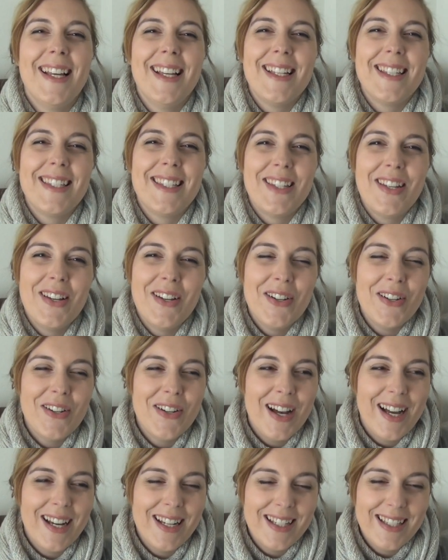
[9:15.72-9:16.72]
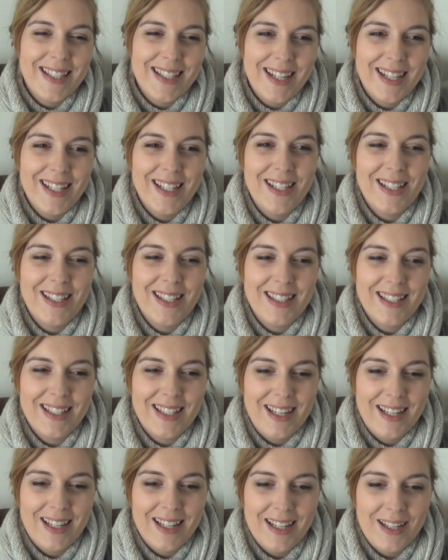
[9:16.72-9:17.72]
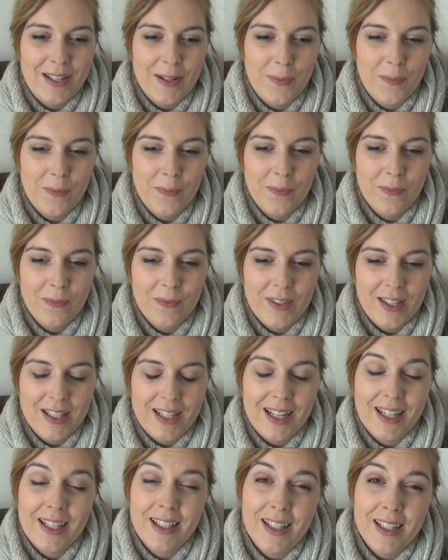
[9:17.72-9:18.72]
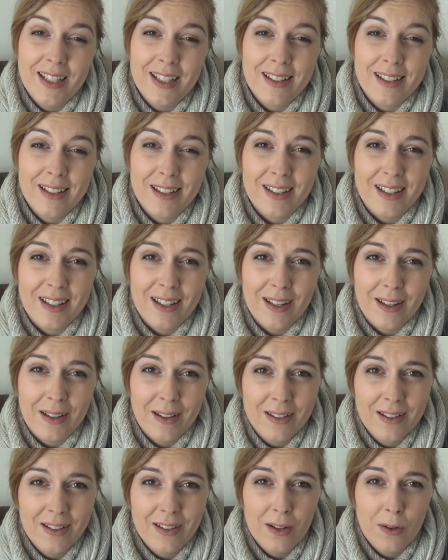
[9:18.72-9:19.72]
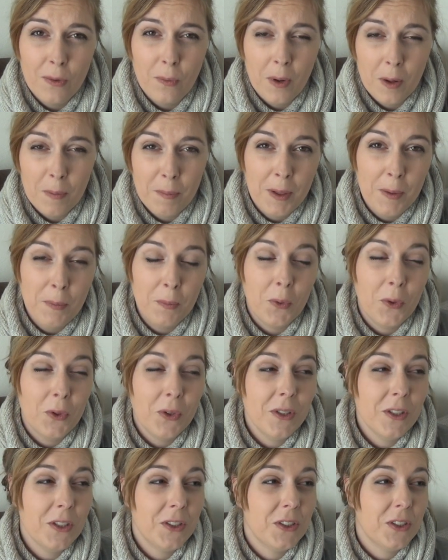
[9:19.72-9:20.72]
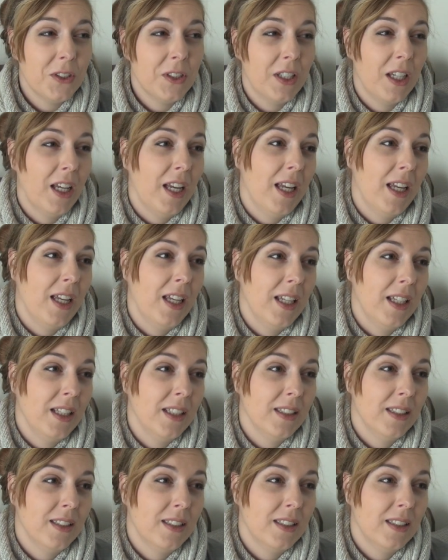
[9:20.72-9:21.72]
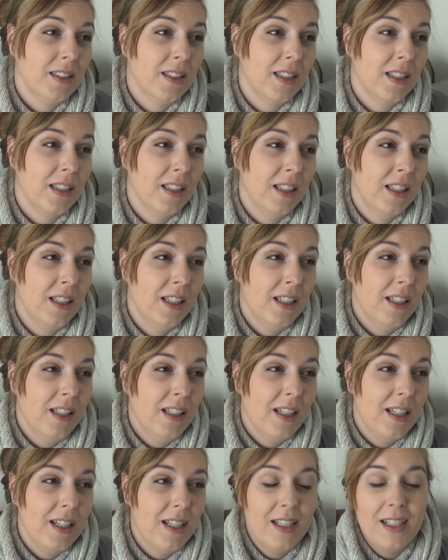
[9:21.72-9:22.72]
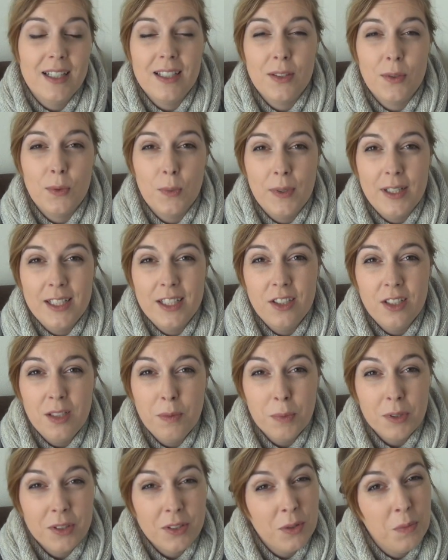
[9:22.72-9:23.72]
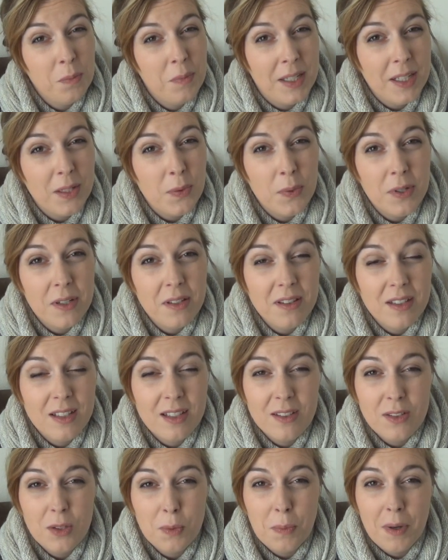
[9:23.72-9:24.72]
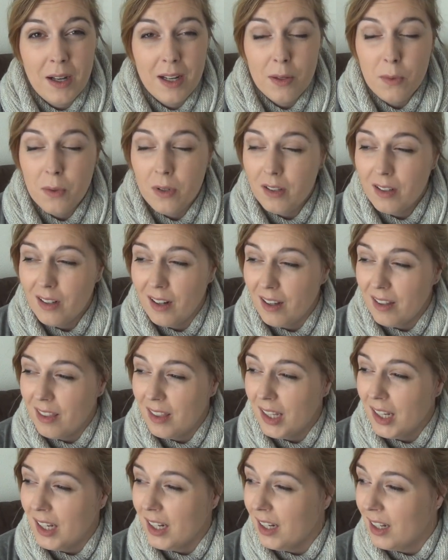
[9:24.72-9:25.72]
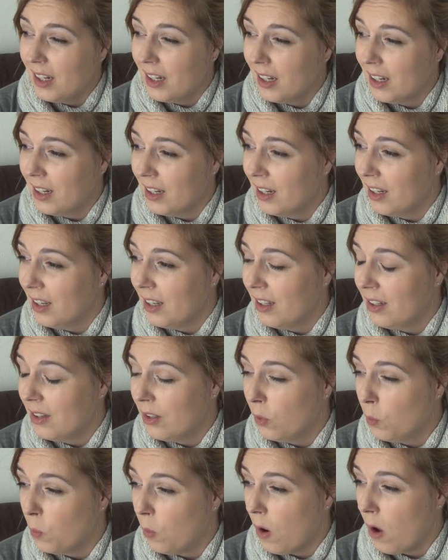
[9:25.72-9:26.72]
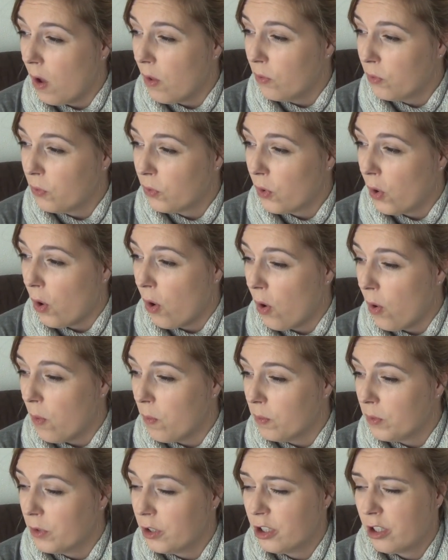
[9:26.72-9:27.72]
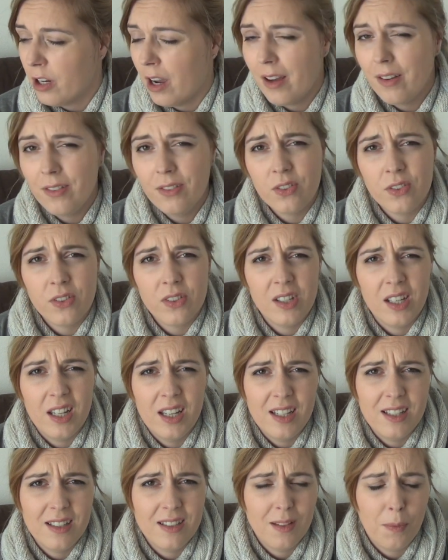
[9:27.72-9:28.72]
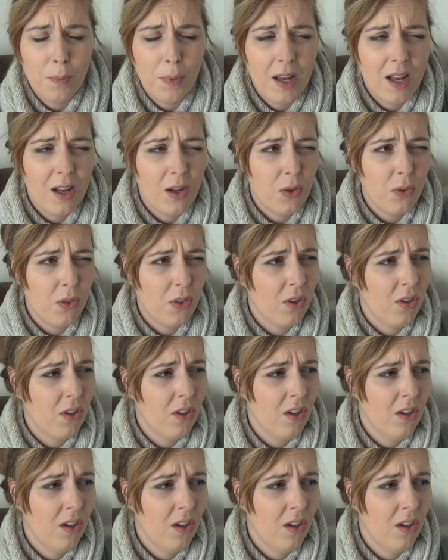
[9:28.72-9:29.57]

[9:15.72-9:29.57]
So I decided that I needed a warping board, and it's way cheaper to make one than to buy one. I think the one from Shaft is about